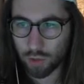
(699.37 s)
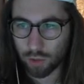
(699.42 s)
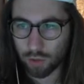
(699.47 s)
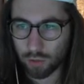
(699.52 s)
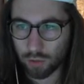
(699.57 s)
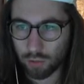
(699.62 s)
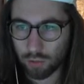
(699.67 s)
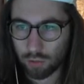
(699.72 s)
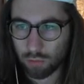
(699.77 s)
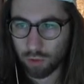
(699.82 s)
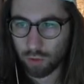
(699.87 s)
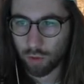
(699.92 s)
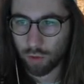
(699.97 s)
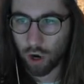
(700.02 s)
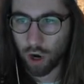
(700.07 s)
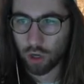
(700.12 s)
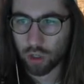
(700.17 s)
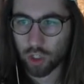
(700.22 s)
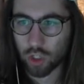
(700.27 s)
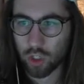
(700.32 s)
You
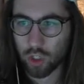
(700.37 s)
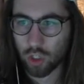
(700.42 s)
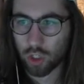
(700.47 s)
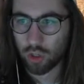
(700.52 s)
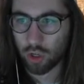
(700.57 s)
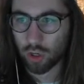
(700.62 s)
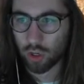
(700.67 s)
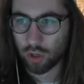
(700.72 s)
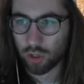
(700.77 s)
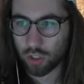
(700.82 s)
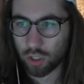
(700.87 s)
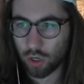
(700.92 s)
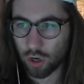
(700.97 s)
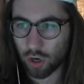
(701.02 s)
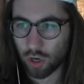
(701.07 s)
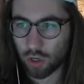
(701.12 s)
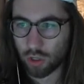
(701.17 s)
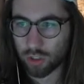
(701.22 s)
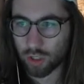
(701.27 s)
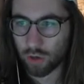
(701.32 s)
consciously took your
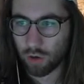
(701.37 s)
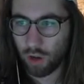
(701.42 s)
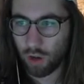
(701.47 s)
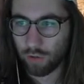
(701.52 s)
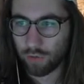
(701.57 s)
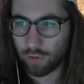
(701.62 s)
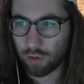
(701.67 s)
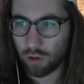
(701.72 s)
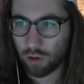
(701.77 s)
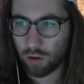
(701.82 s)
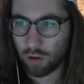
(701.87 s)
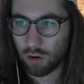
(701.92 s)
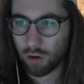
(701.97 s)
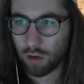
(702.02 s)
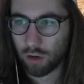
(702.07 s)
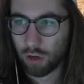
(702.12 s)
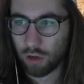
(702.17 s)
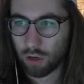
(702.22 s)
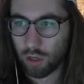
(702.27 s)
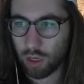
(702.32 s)
DRLs out after
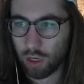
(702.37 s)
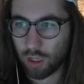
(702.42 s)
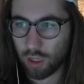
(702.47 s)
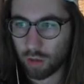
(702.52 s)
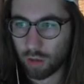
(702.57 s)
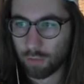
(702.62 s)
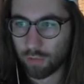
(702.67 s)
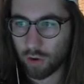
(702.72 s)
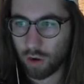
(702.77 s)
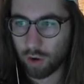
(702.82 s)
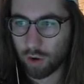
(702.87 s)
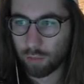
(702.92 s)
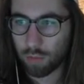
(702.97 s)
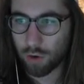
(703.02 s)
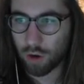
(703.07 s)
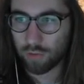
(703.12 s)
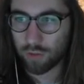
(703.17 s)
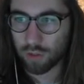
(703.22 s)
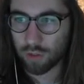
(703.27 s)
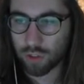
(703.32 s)
needing them for out of
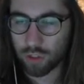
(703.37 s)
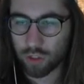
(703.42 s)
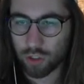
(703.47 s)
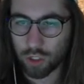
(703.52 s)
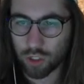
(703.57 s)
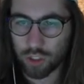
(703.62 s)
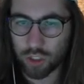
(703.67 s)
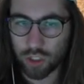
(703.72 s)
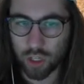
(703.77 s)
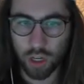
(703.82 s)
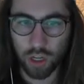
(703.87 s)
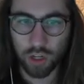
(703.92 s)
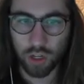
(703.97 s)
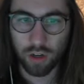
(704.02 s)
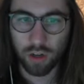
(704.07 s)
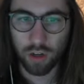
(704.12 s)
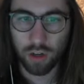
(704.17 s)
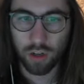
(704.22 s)
province. Just saying.